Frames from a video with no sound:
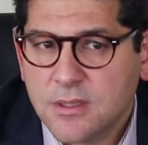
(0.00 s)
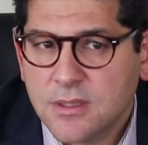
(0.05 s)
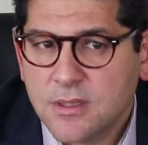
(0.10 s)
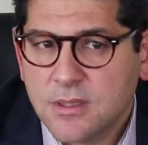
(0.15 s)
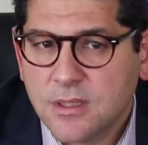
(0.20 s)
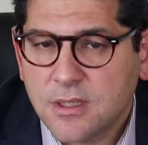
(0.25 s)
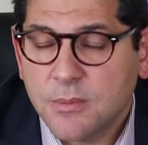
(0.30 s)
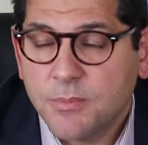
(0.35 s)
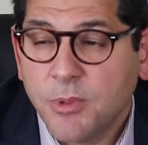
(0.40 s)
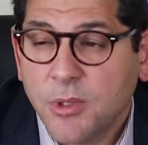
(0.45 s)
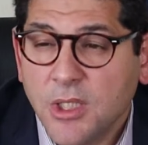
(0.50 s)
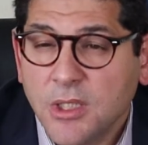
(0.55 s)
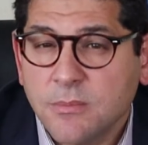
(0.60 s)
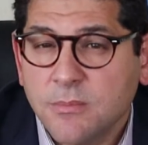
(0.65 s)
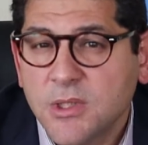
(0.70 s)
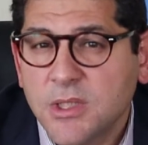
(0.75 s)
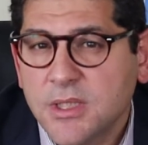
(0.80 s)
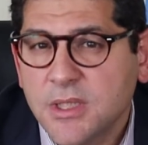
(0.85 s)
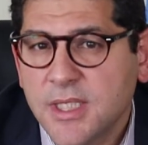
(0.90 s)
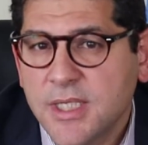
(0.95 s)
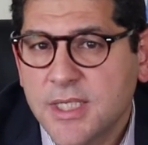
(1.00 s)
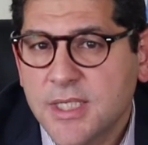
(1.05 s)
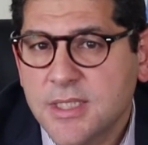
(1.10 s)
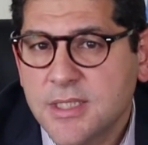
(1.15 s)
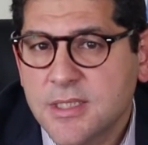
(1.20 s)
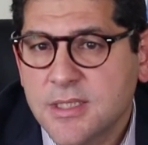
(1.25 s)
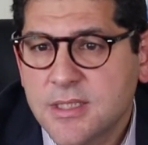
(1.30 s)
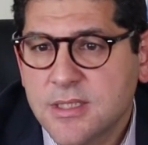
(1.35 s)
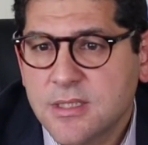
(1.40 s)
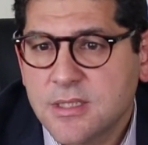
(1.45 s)
The department
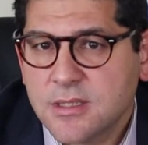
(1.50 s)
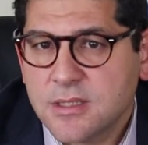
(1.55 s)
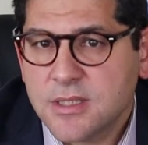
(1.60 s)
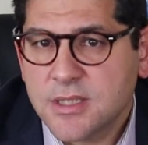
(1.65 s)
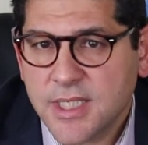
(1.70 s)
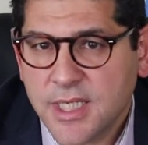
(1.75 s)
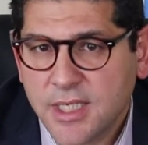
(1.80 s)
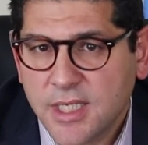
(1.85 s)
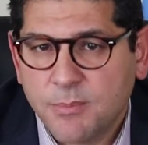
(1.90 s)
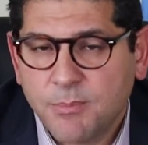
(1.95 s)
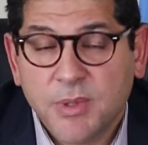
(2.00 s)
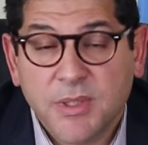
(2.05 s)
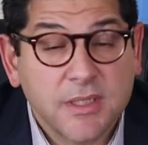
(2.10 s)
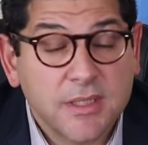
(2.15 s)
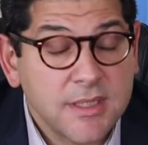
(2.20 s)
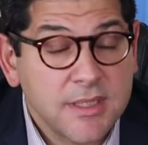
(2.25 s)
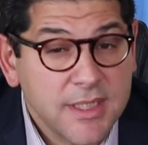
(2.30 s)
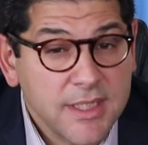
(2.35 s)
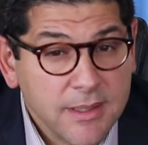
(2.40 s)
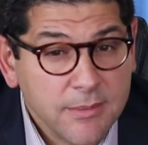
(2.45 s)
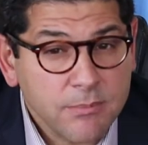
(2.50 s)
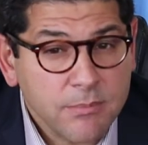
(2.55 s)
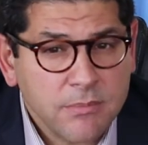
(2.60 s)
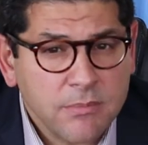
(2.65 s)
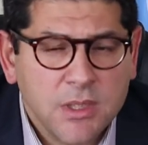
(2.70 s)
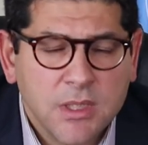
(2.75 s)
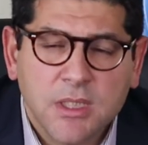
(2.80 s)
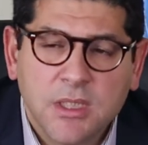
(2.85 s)
has set up a team